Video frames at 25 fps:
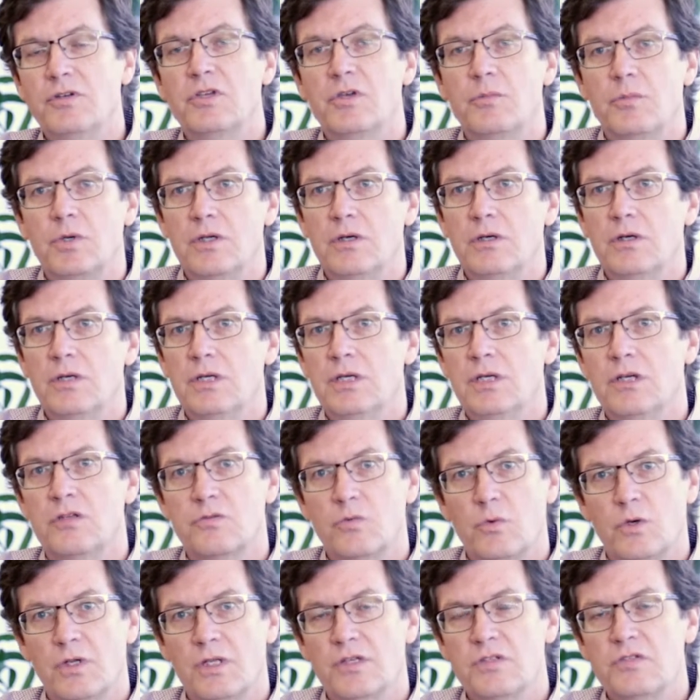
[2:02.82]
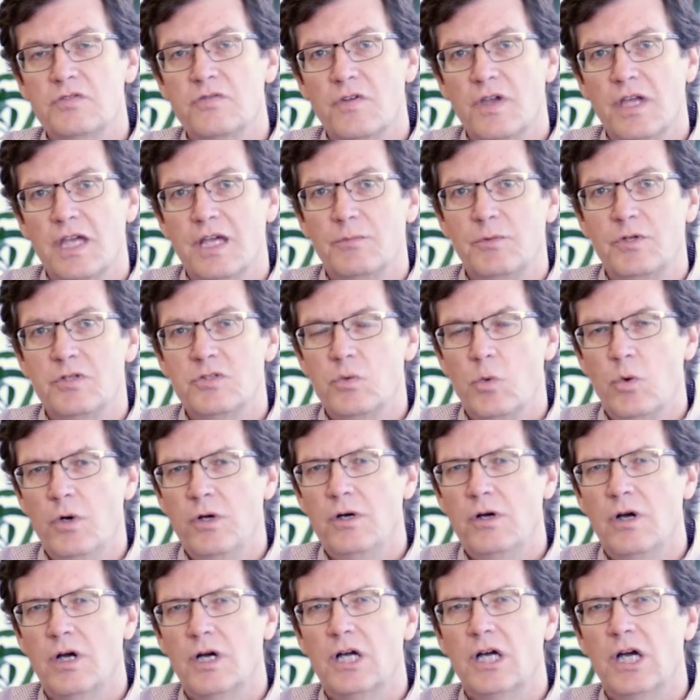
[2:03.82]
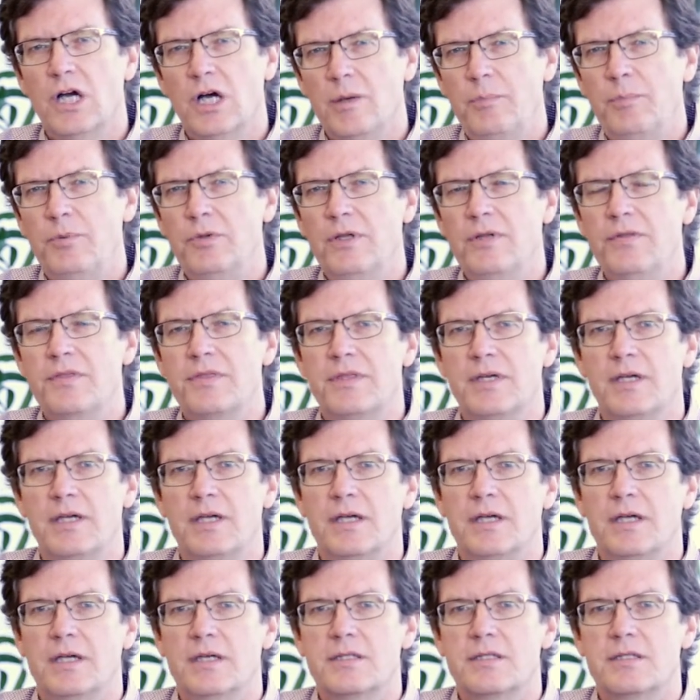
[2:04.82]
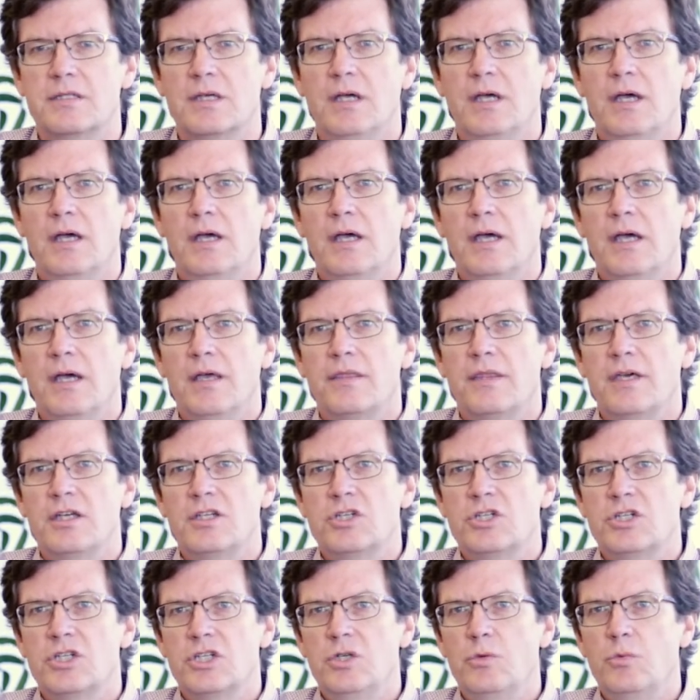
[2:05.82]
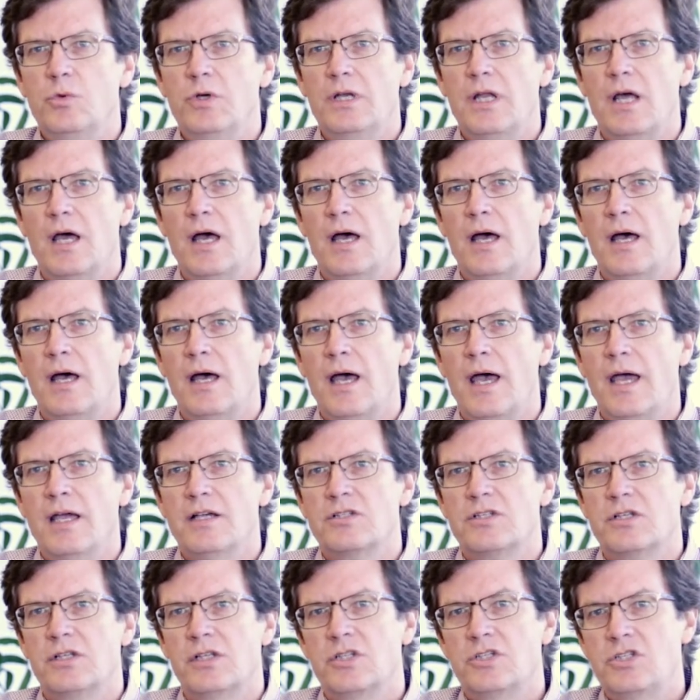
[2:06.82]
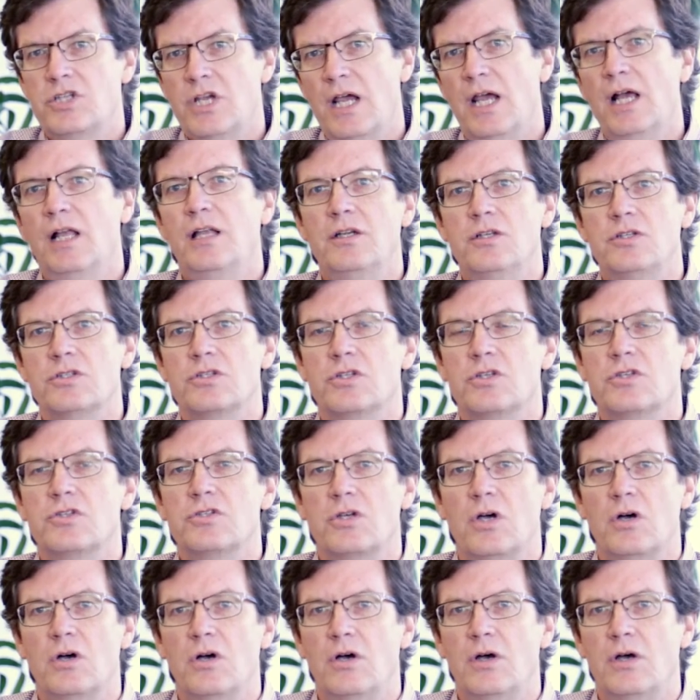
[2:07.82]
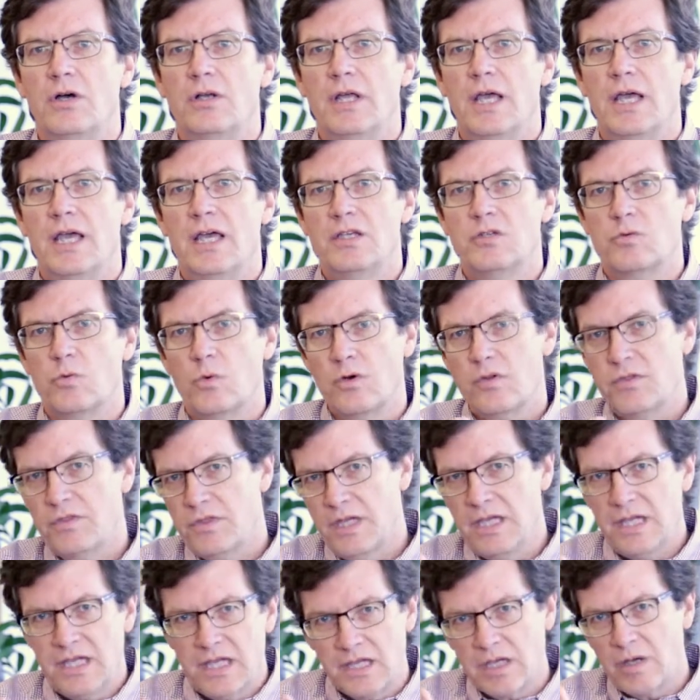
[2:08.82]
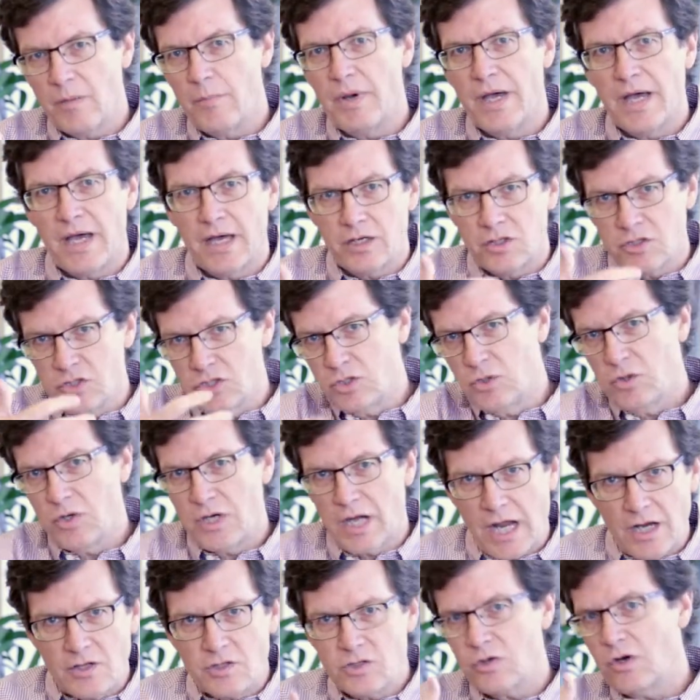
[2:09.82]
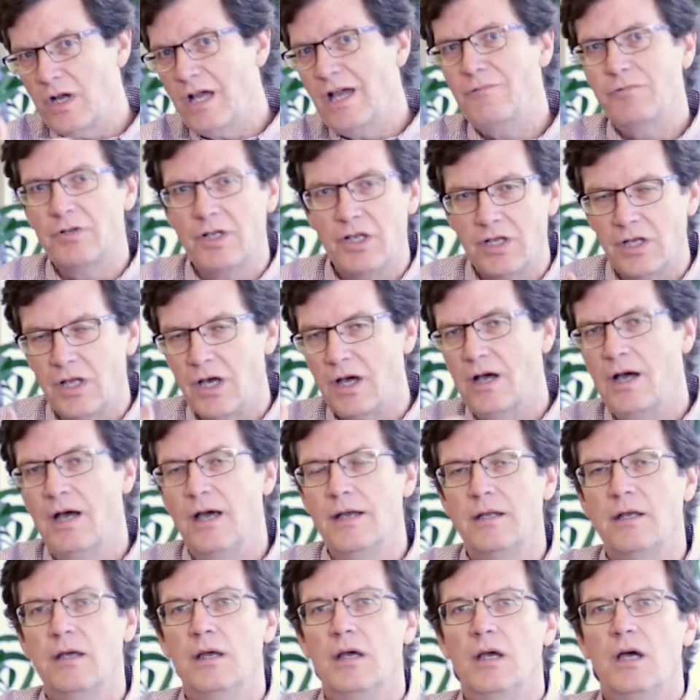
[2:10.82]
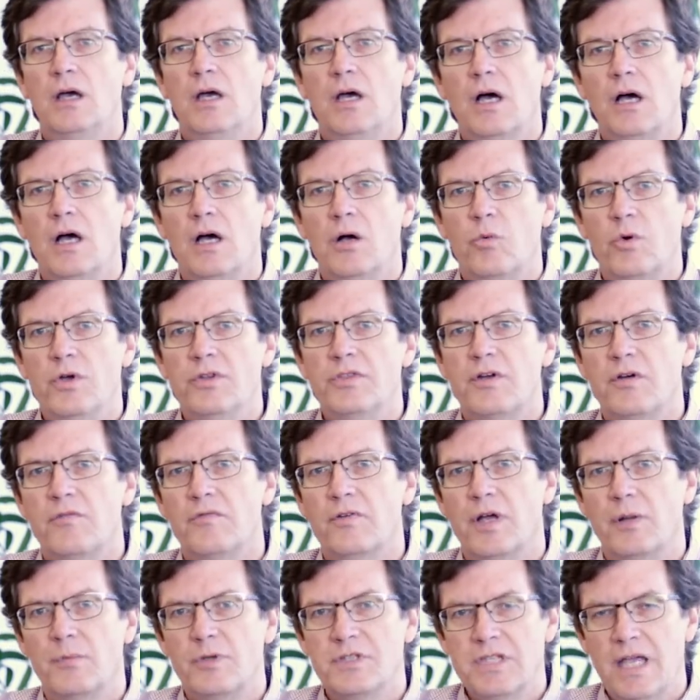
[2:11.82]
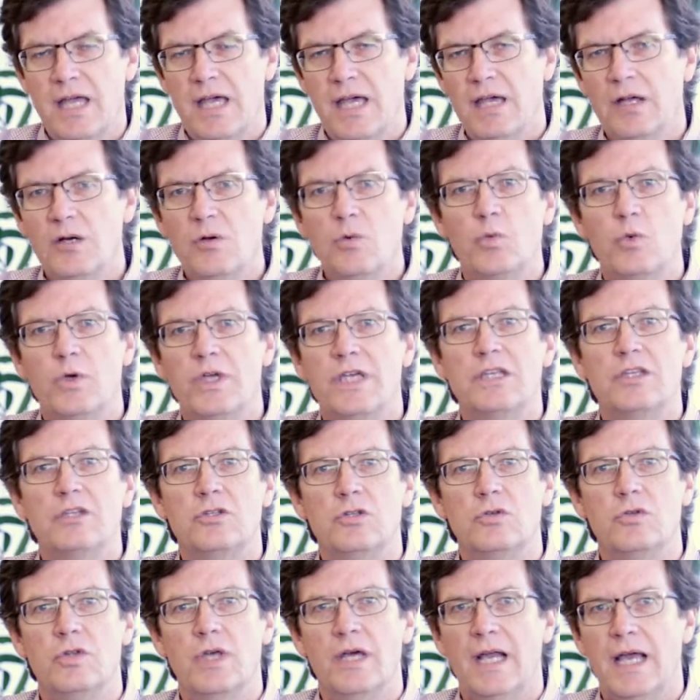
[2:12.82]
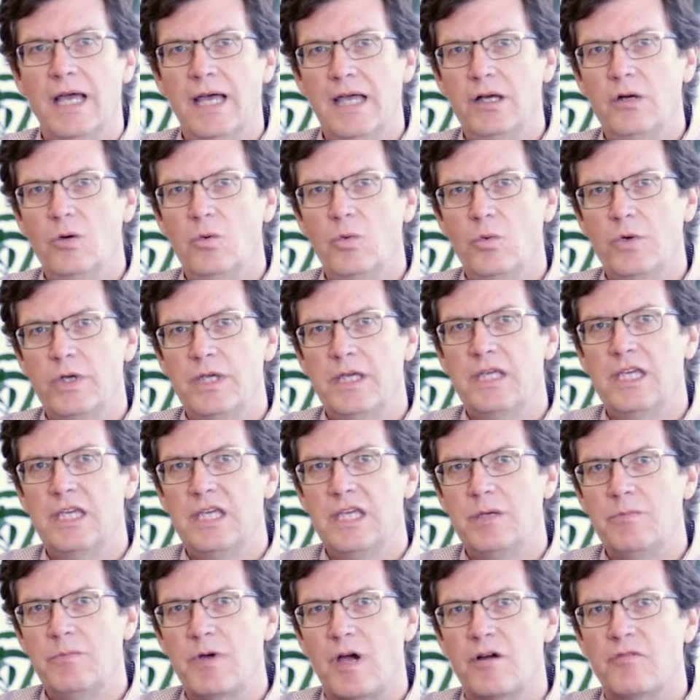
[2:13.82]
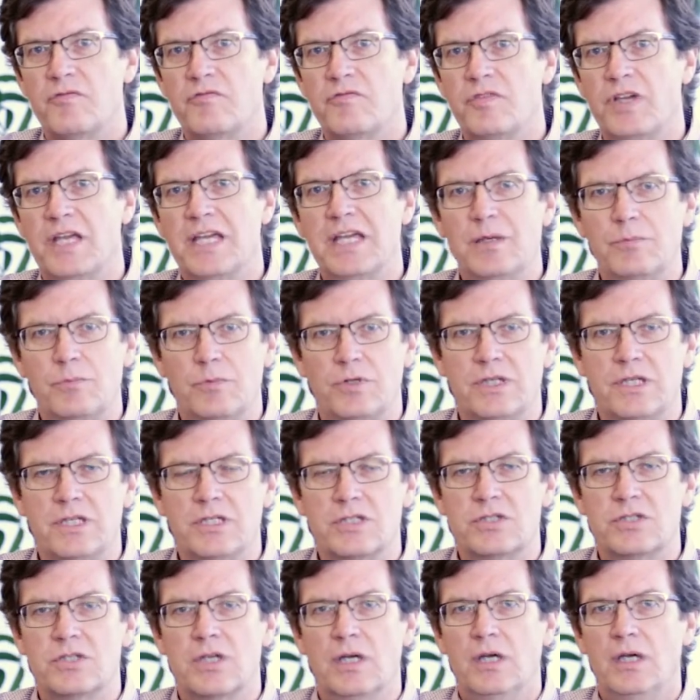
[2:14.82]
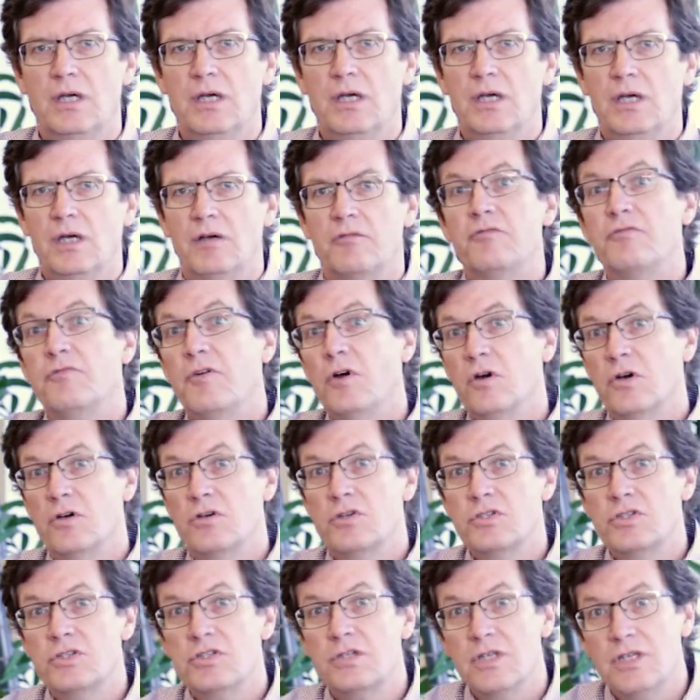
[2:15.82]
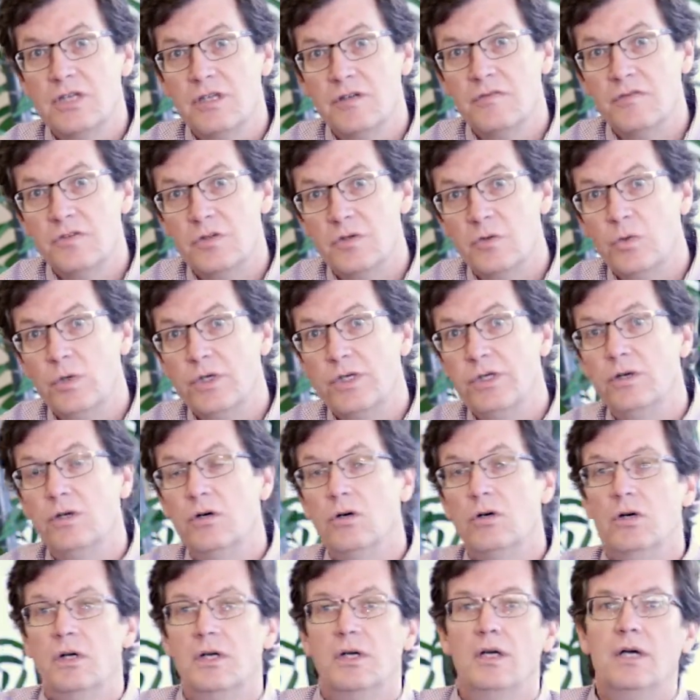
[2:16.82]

community as well as families. What are a couple of things that she would actually challenge us on as we're thinking about, as you and I travel a lot with our families, how do we do that? How do we keep our families first, if you will,